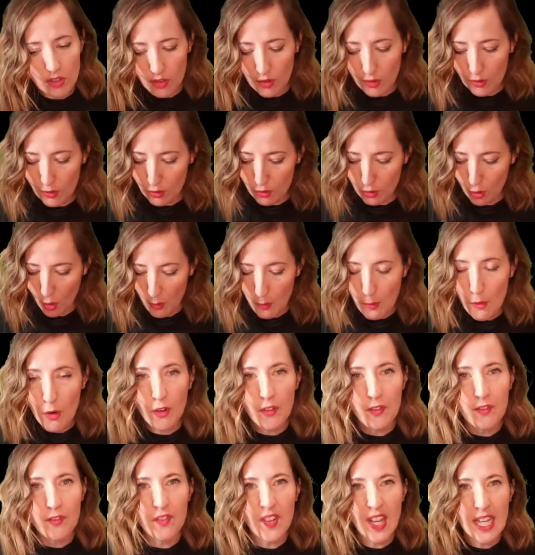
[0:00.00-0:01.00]
There's no
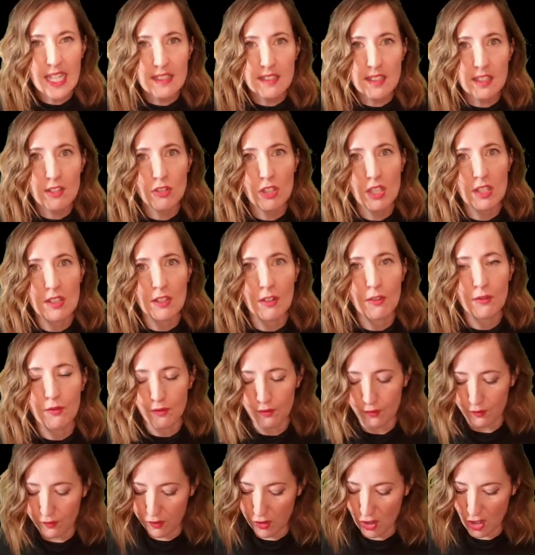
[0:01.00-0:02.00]
more face. It's just a
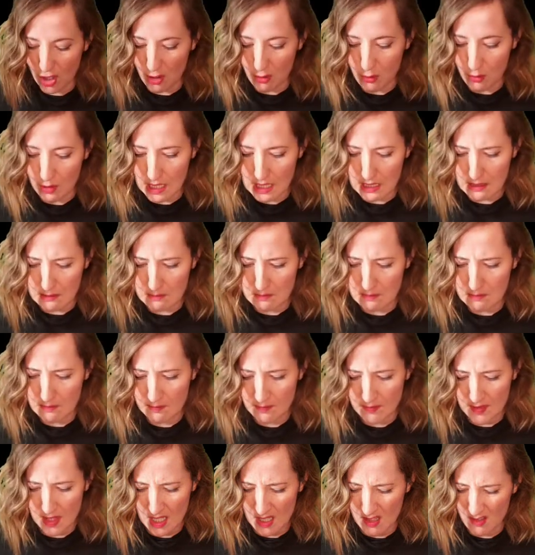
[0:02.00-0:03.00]
floating
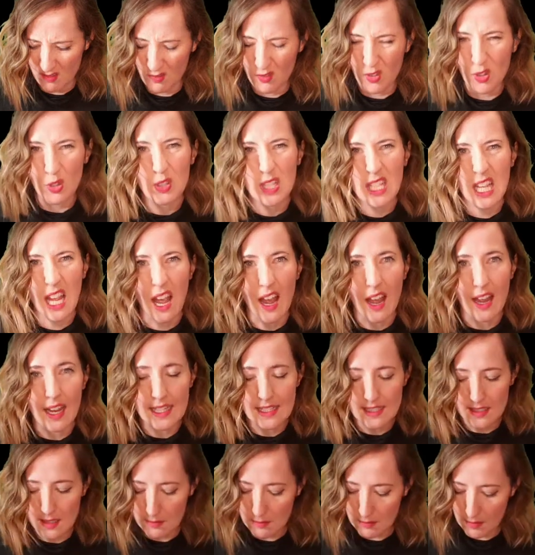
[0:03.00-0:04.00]

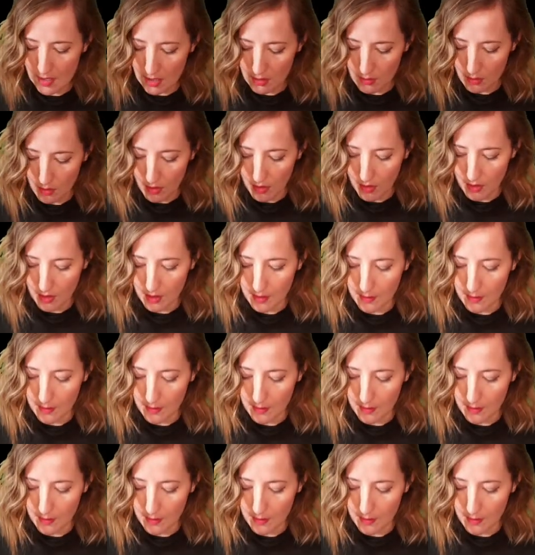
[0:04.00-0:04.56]
eyes and mouth.